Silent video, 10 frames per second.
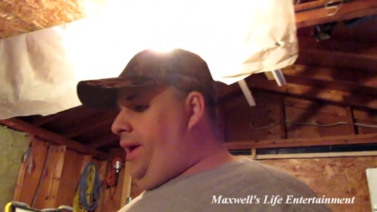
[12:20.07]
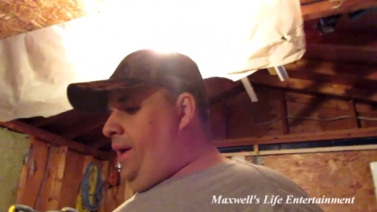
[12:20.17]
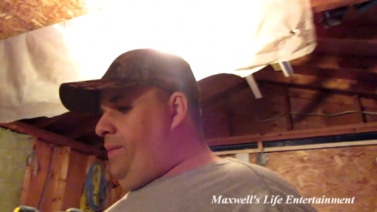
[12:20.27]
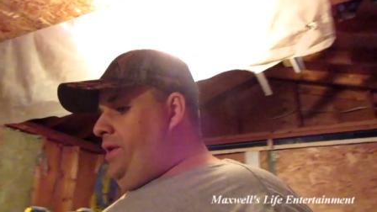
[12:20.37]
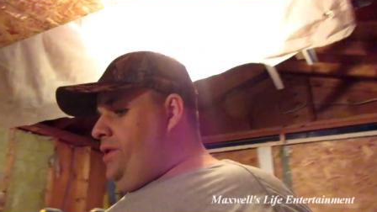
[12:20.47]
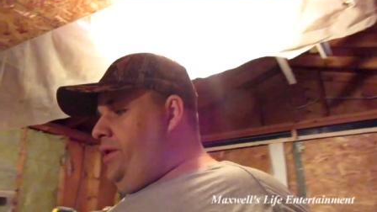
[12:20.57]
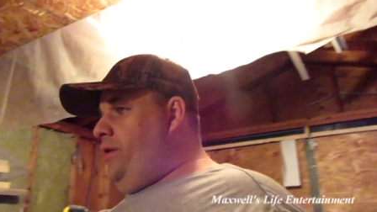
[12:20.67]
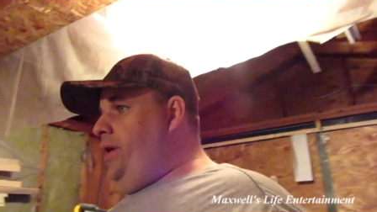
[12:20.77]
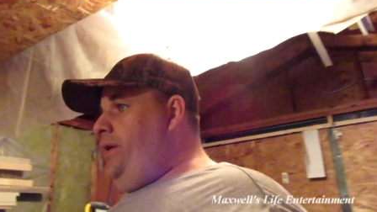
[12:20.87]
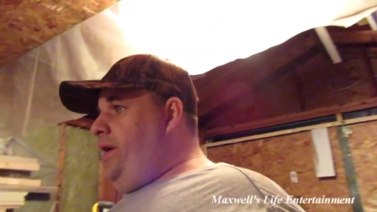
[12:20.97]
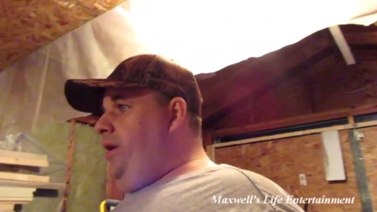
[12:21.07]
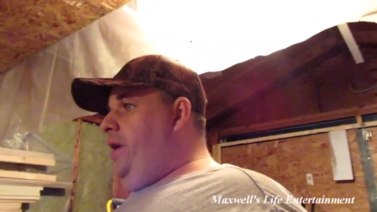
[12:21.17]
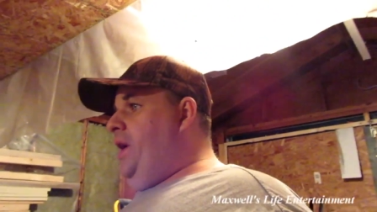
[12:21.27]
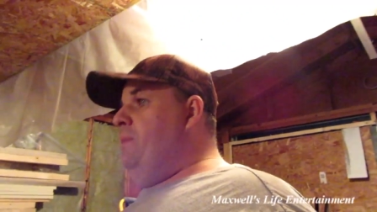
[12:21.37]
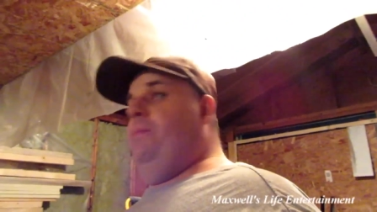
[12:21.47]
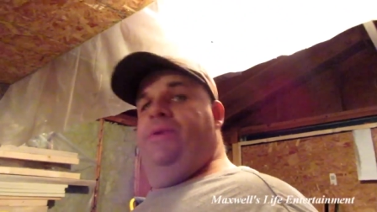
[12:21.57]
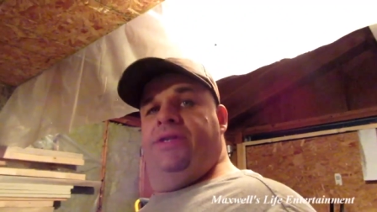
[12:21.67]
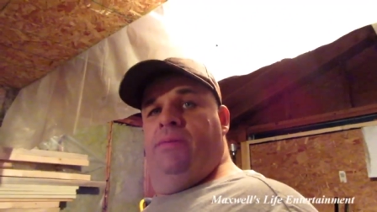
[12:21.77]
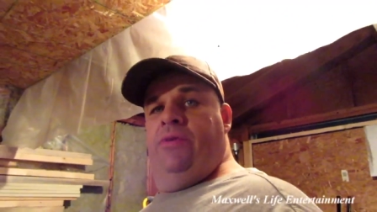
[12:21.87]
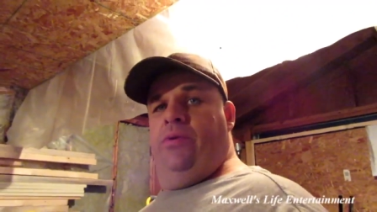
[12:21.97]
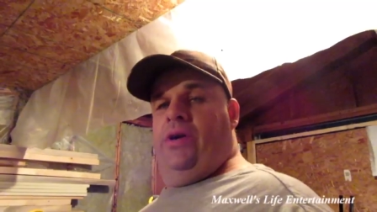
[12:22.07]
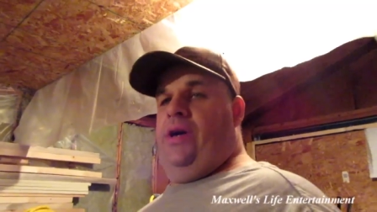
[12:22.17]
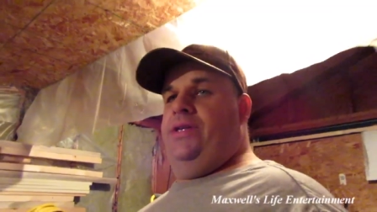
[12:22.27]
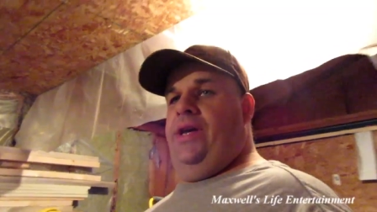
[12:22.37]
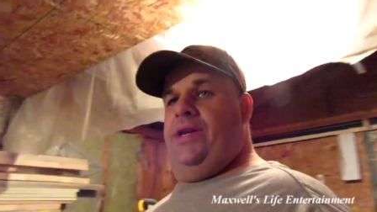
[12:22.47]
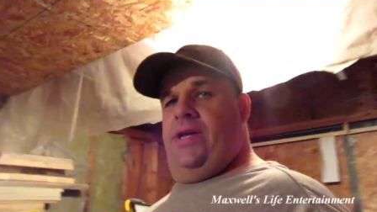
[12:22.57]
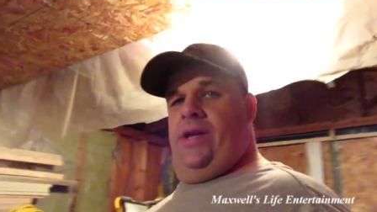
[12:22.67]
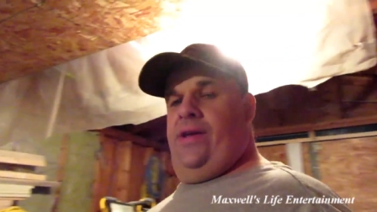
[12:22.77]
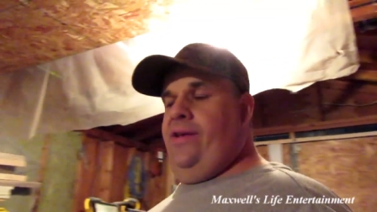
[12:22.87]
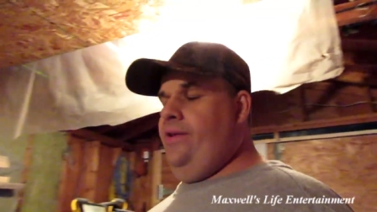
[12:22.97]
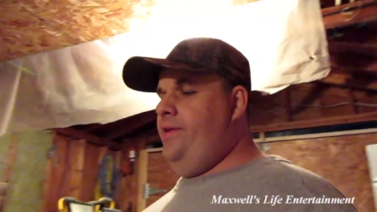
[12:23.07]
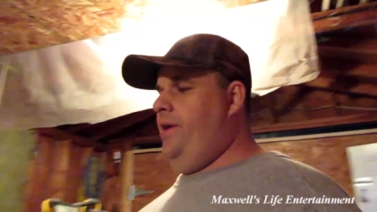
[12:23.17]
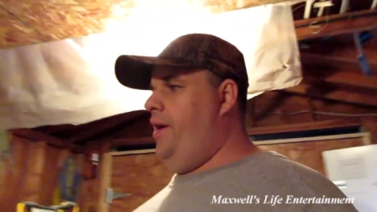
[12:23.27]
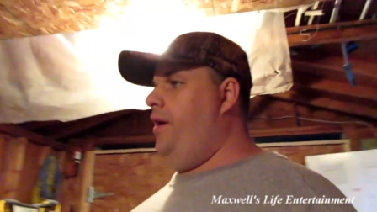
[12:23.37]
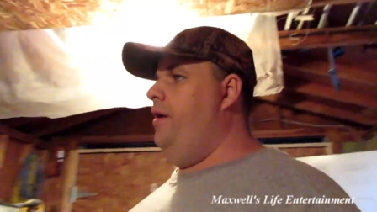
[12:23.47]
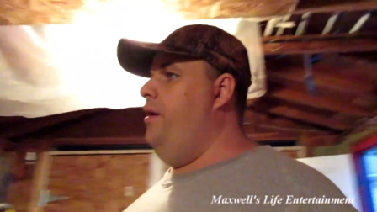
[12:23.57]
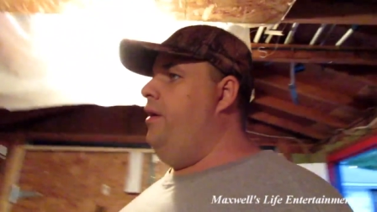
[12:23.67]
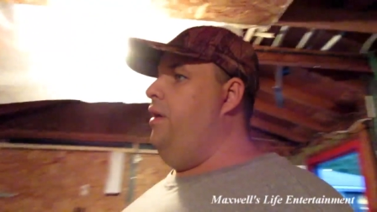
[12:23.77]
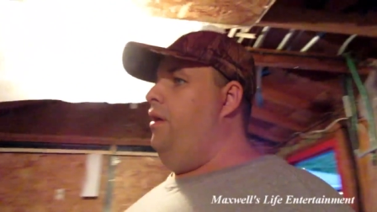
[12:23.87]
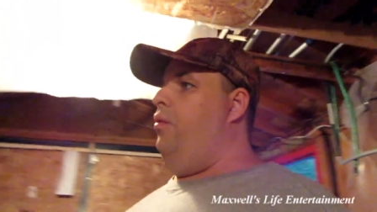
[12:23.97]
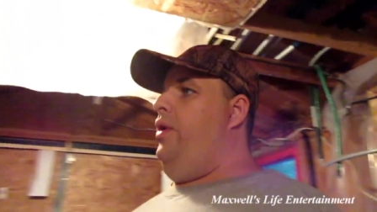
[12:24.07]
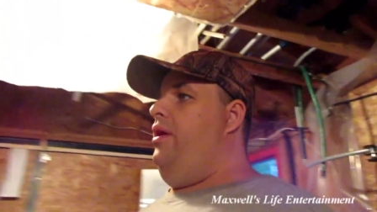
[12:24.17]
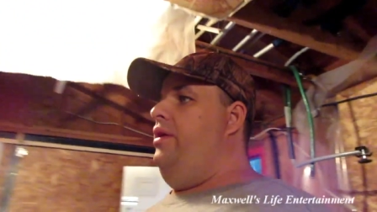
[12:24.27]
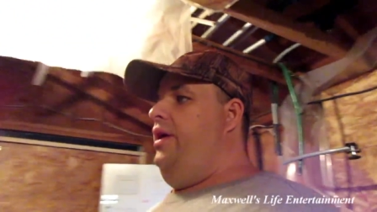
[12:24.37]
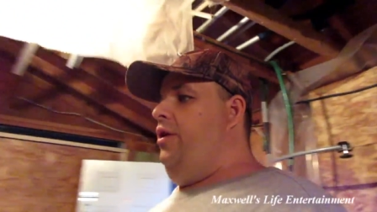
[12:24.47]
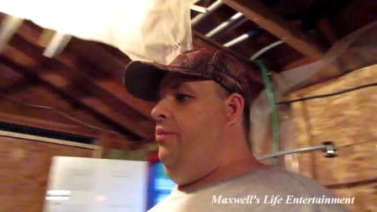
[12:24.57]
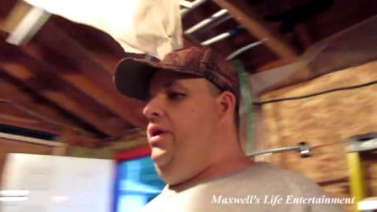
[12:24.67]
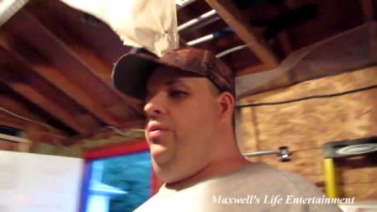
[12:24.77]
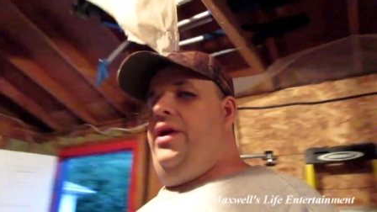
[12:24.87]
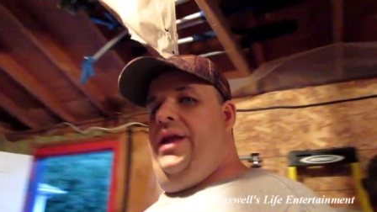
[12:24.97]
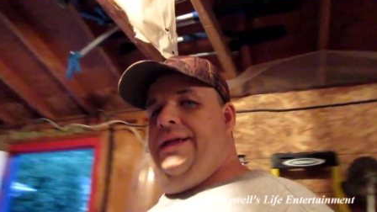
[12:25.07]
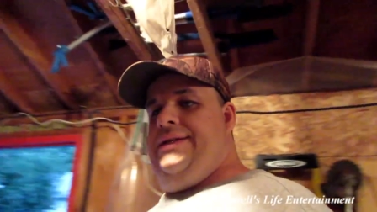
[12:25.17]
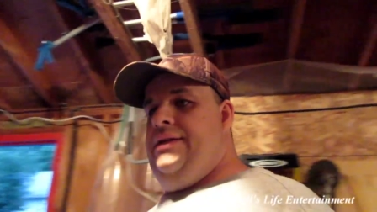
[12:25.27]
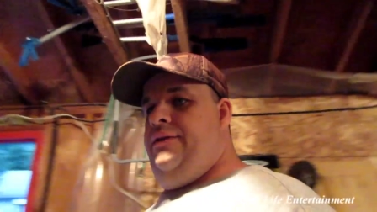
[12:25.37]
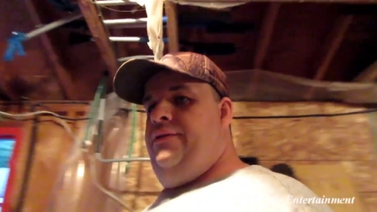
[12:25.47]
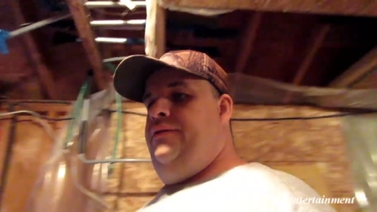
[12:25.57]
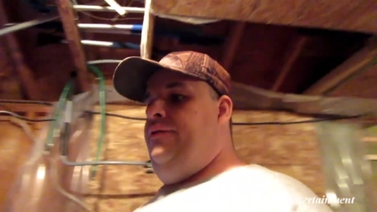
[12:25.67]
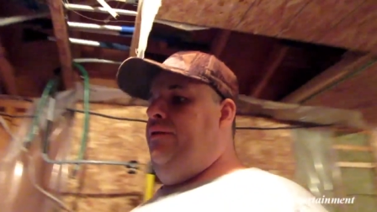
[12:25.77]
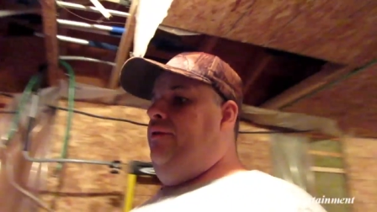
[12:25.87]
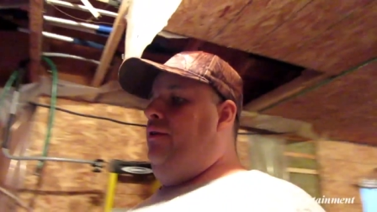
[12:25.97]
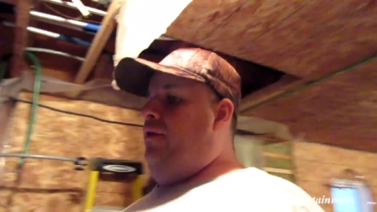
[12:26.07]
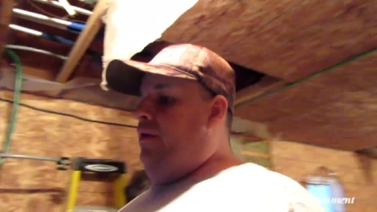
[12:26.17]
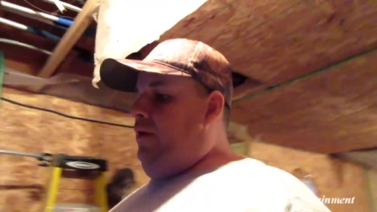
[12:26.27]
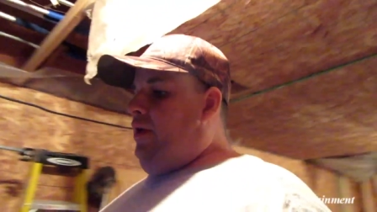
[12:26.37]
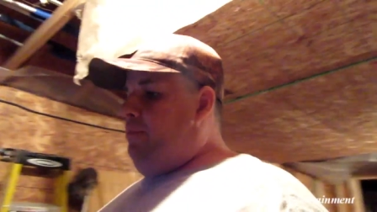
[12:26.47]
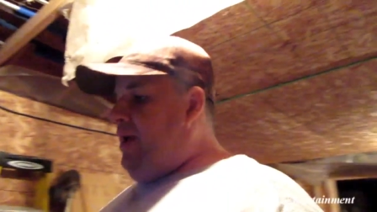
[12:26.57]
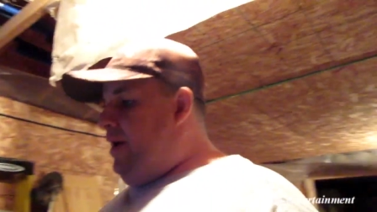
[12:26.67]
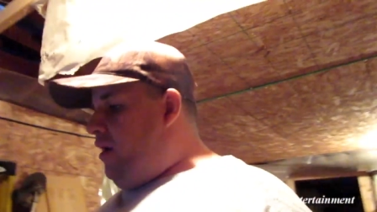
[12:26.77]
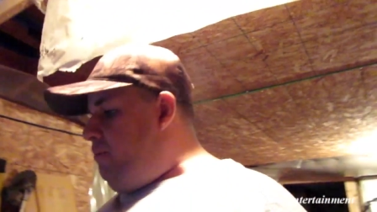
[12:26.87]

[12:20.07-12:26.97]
like I mentioned earlier I gotta come up with some new content and uh, well it'll be what it is may